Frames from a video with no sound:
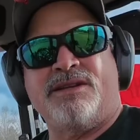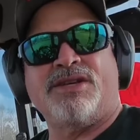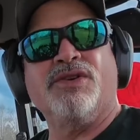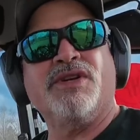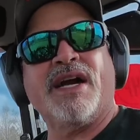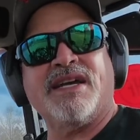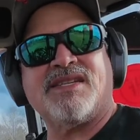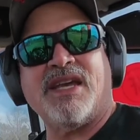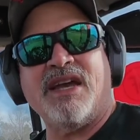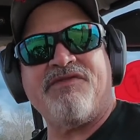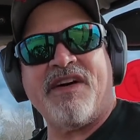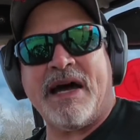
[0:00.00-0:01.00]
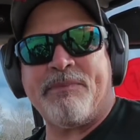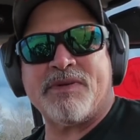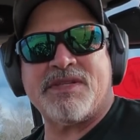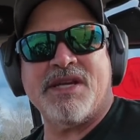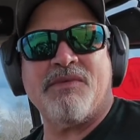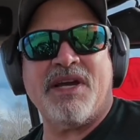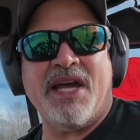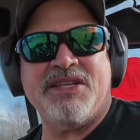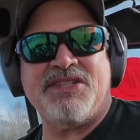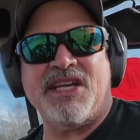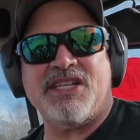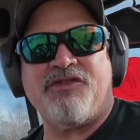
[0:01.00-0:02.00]
So you guys save 5% with
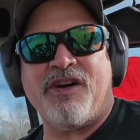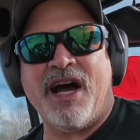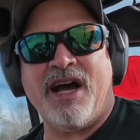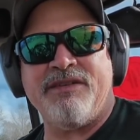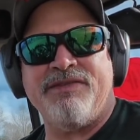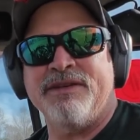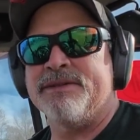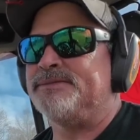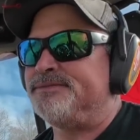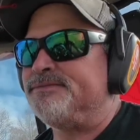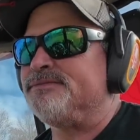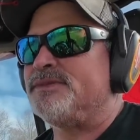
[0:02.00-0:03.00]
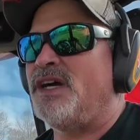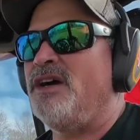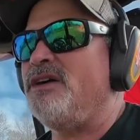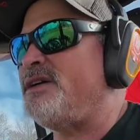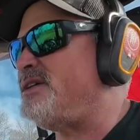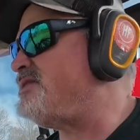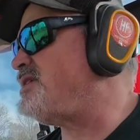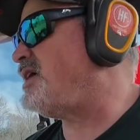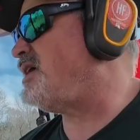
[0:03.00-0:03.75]
HH5 and